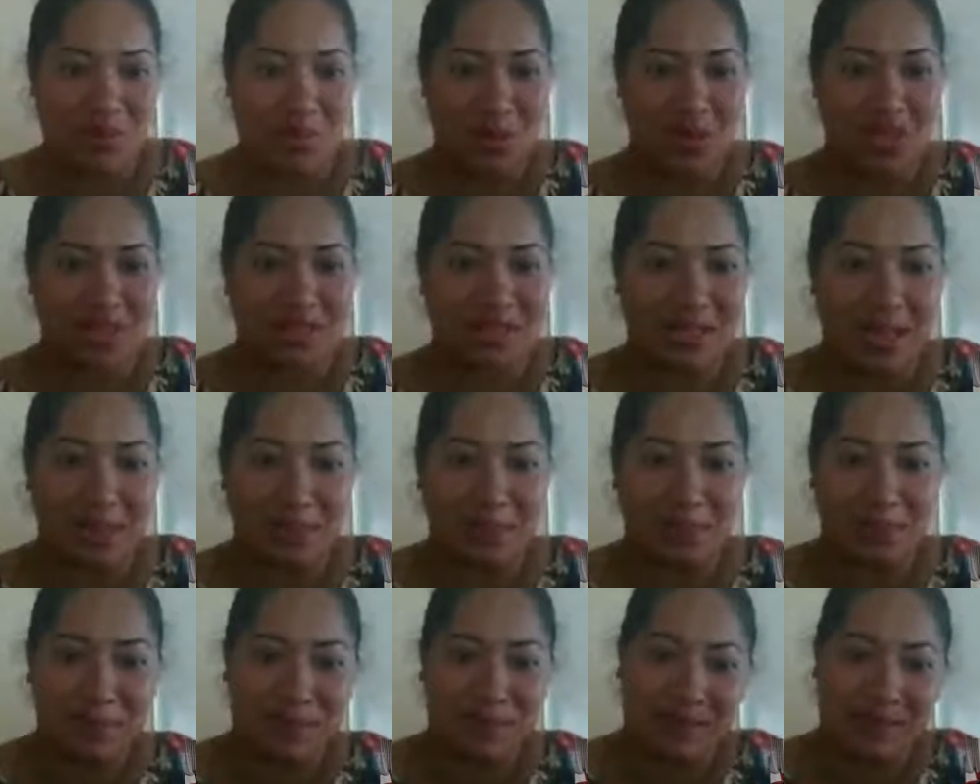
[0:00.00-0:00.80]
dress
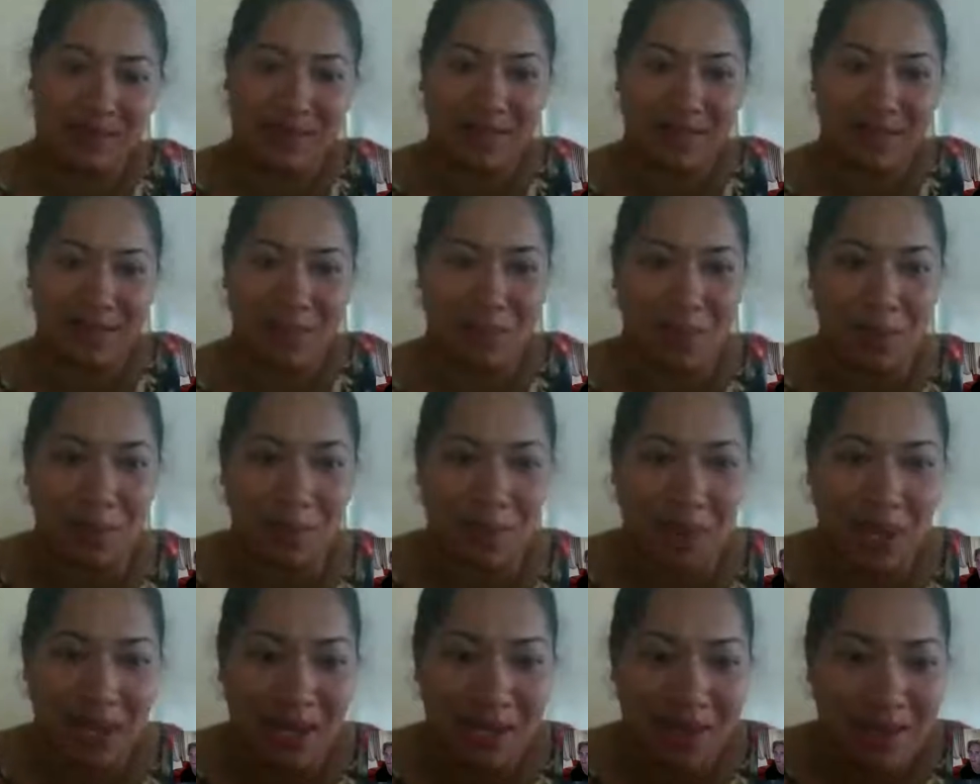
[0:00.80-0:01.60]
up in
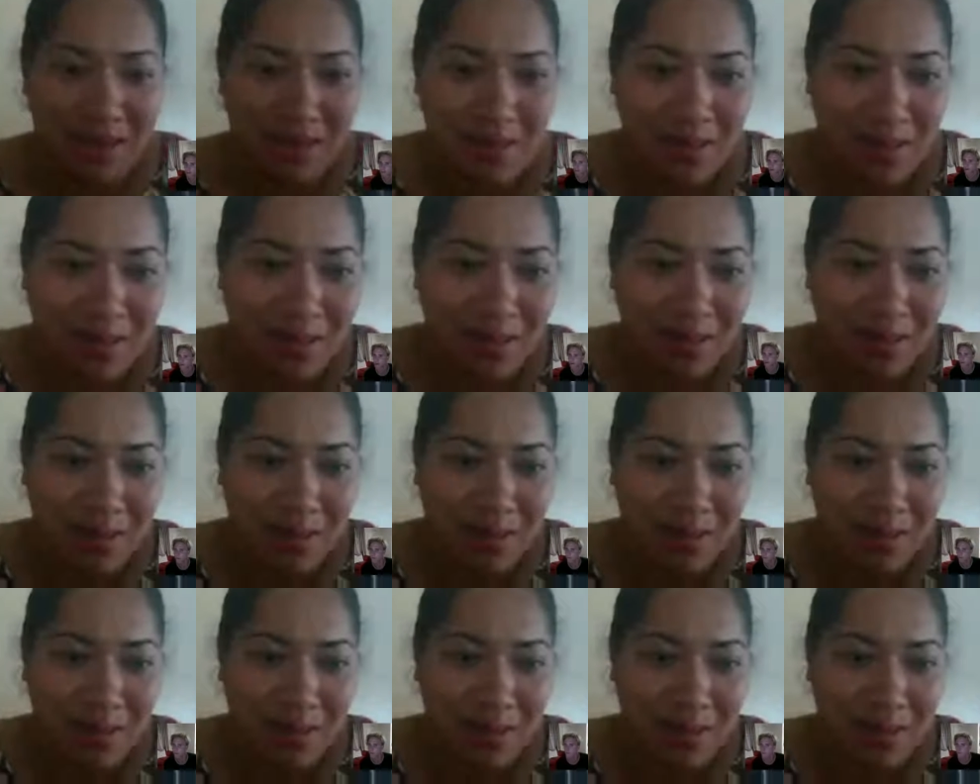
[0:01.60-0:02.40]
simple ways,
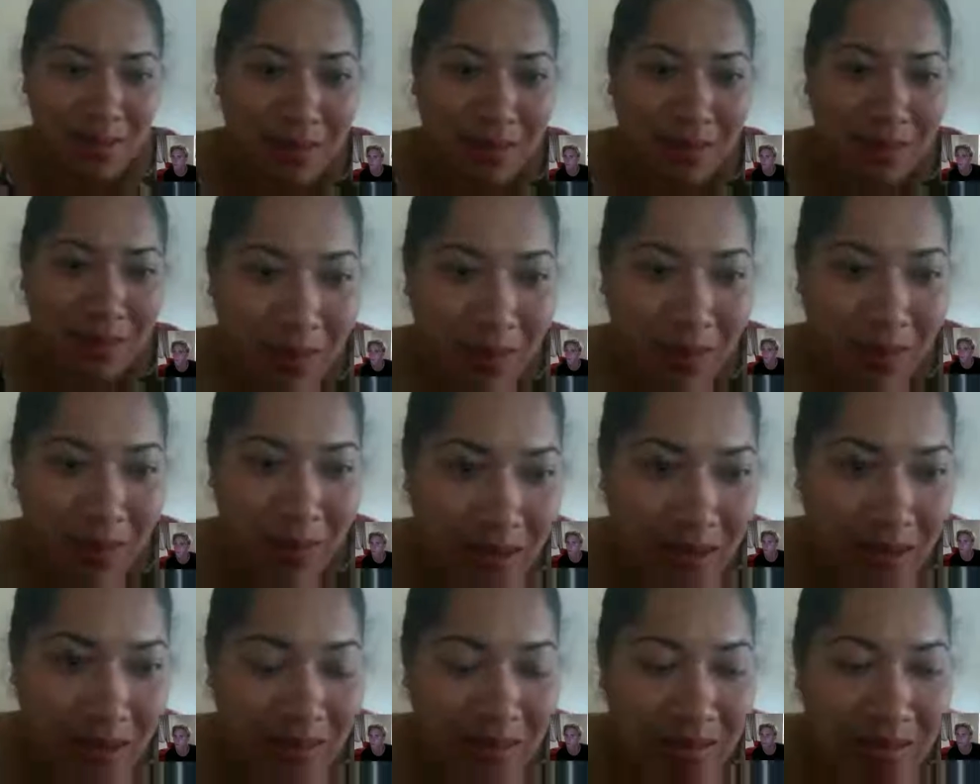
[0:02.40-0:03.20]
so that
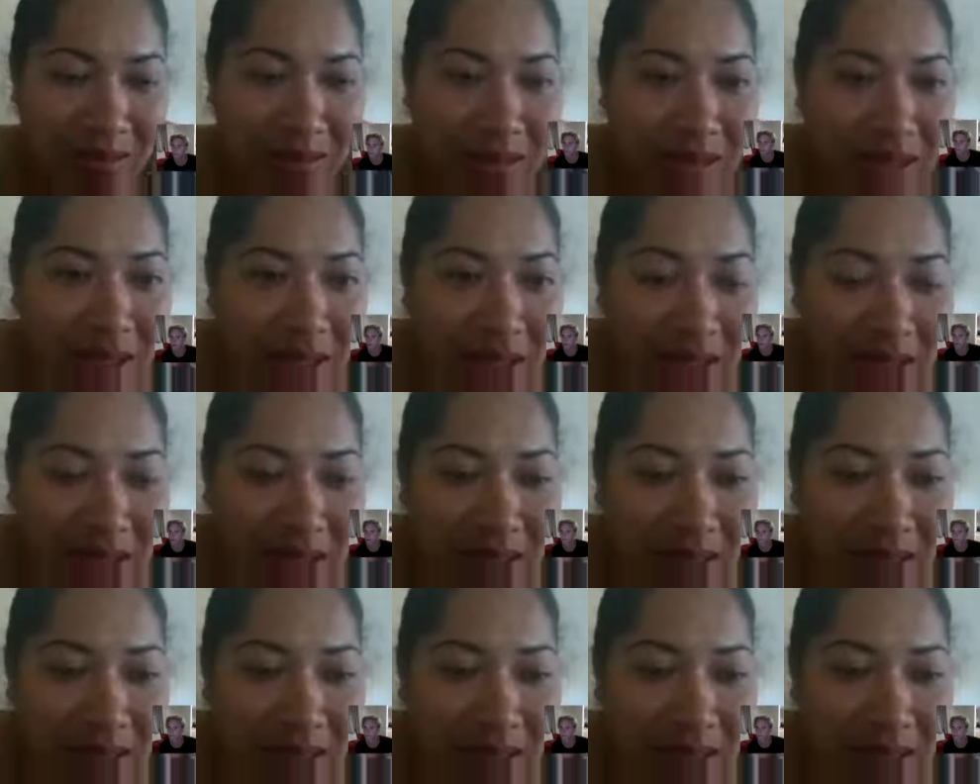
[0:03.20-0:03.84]
way they